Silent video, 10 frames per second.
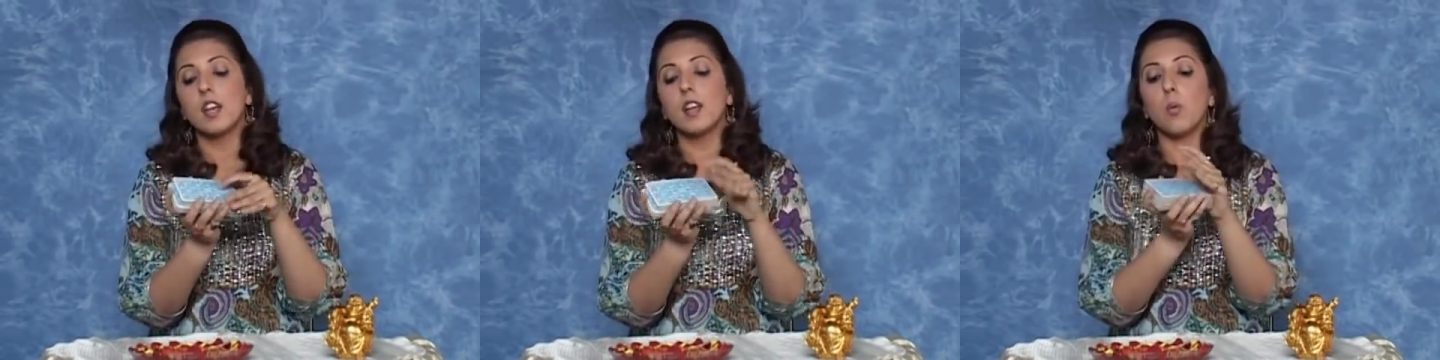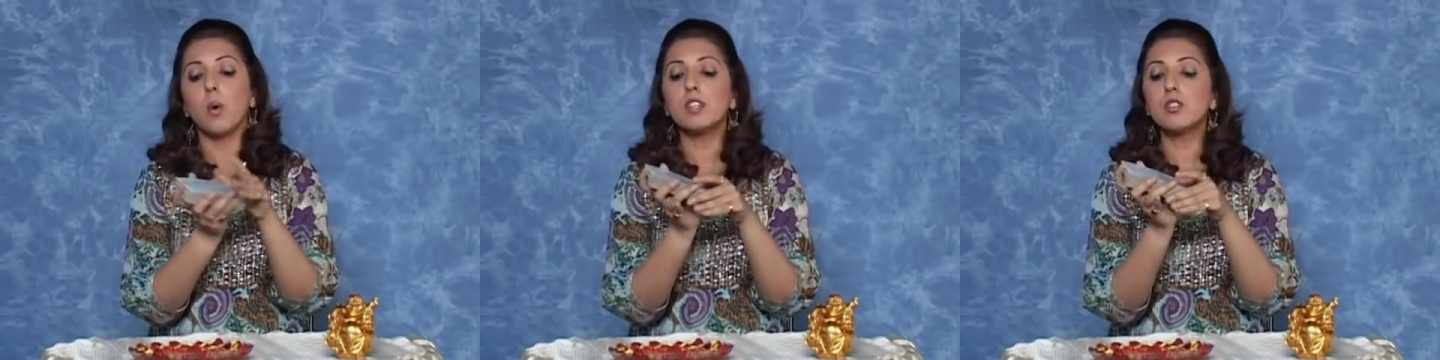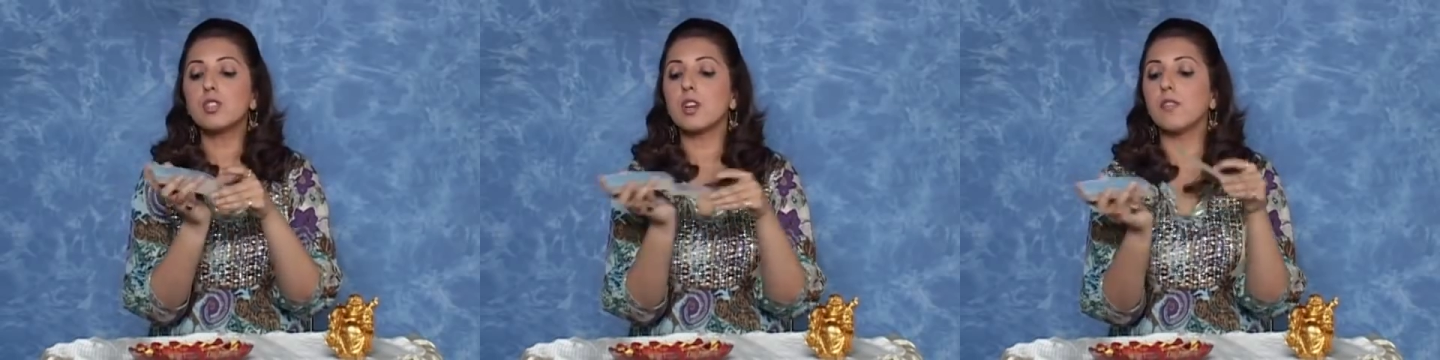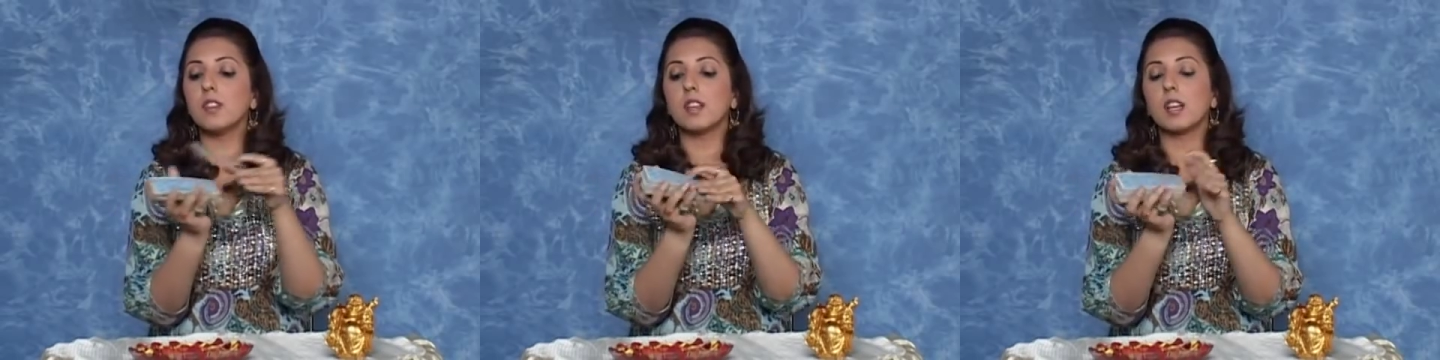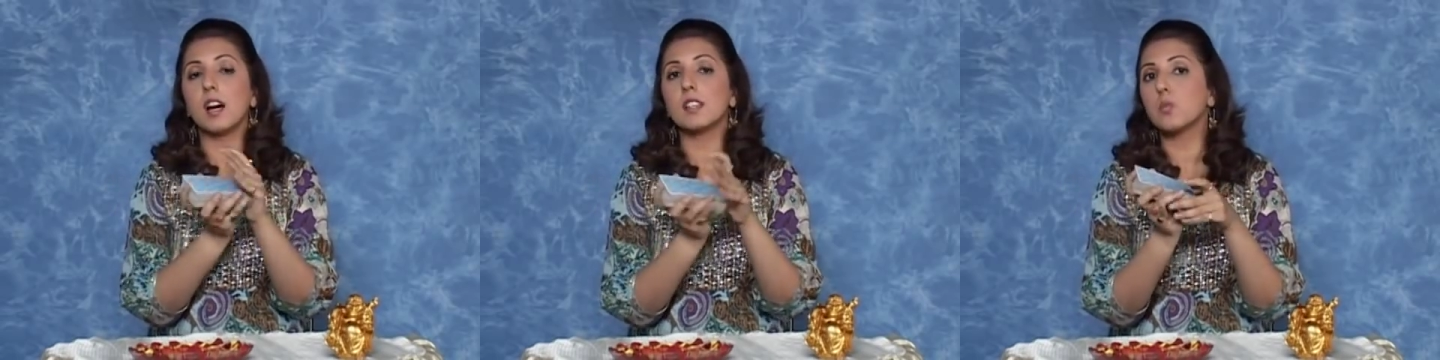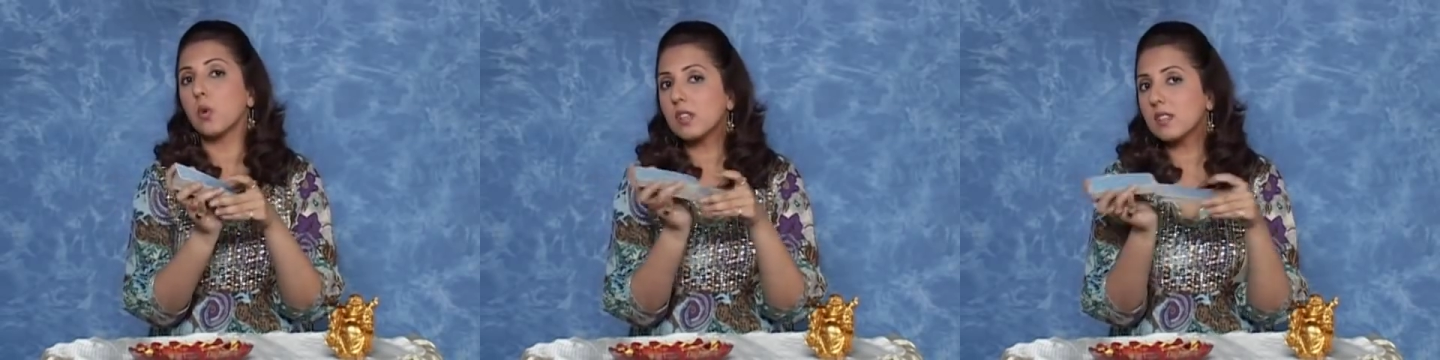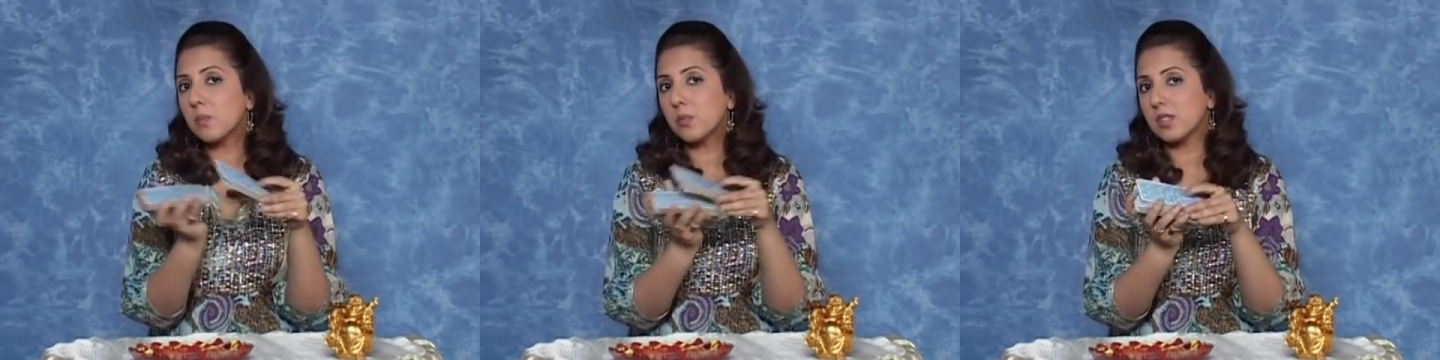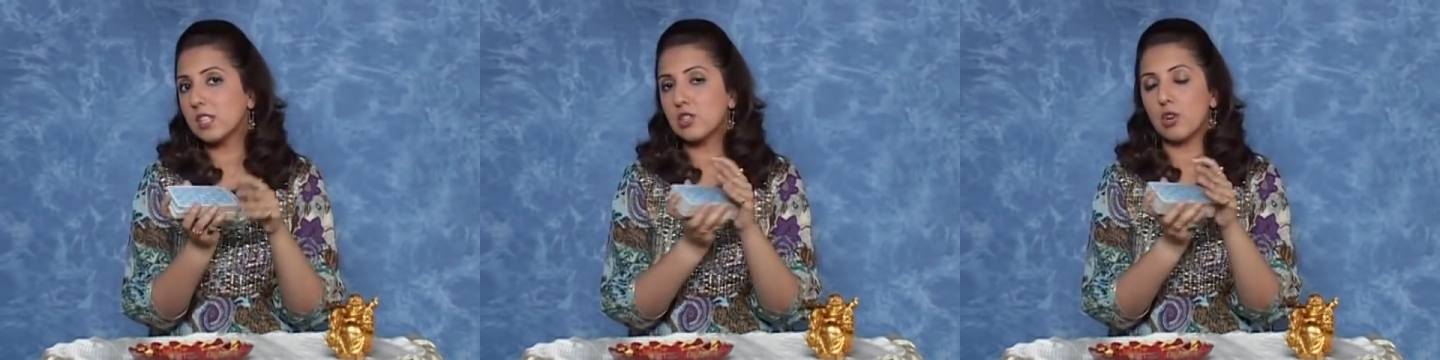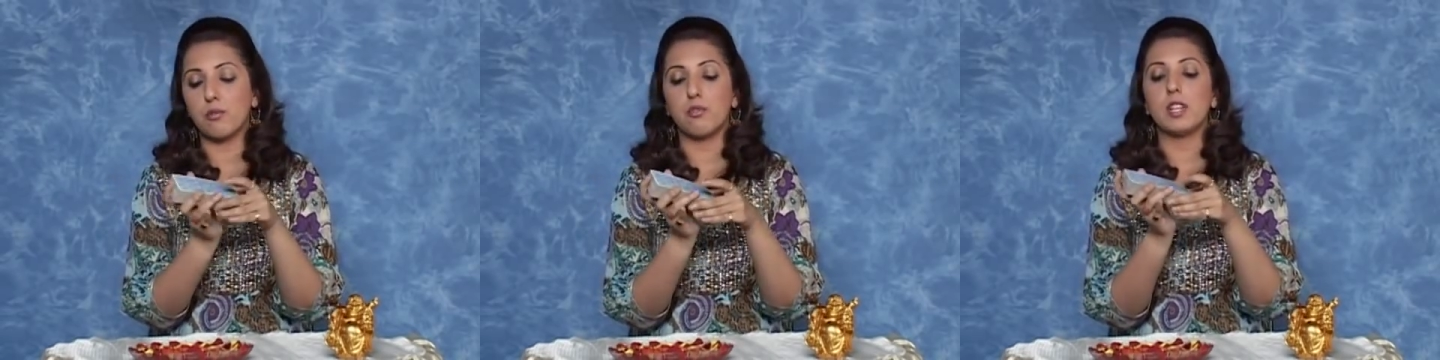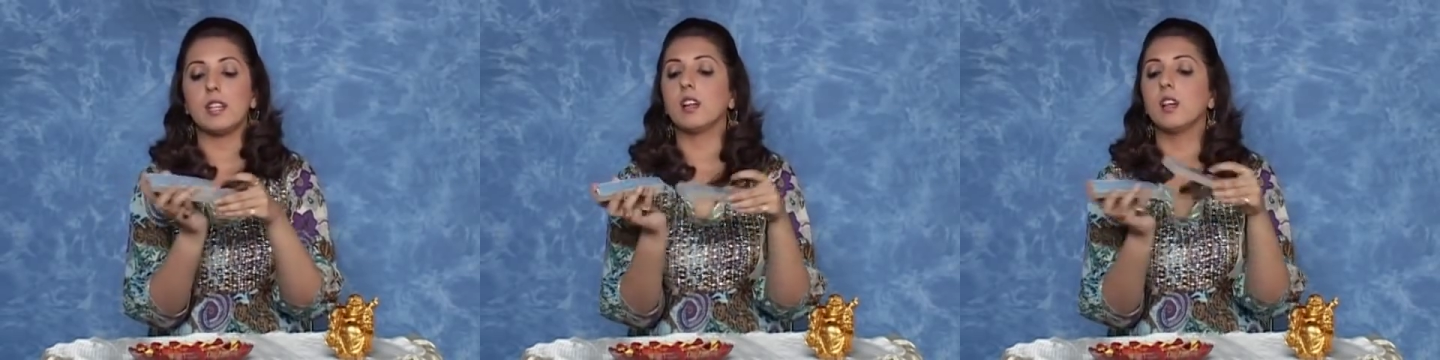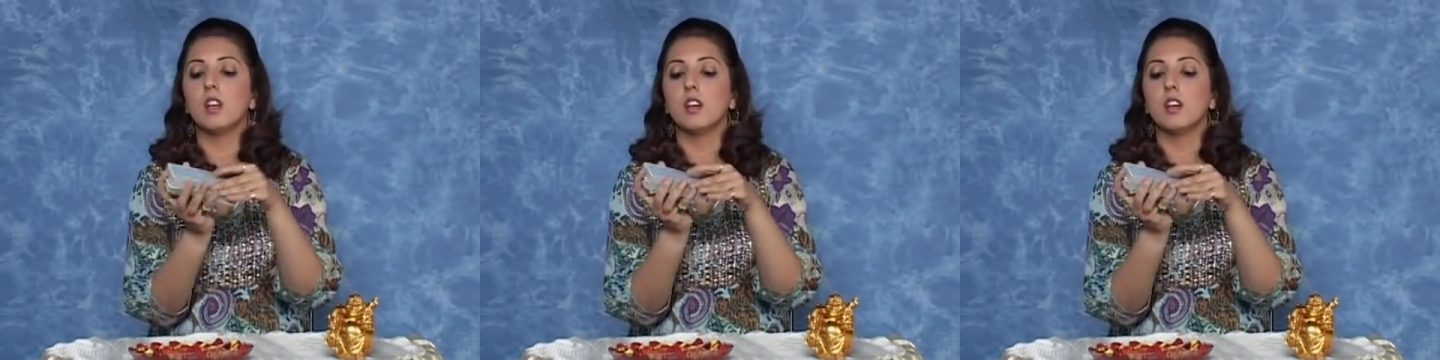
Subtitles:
Now, once you shuffle the cards, what is the procedure of reading?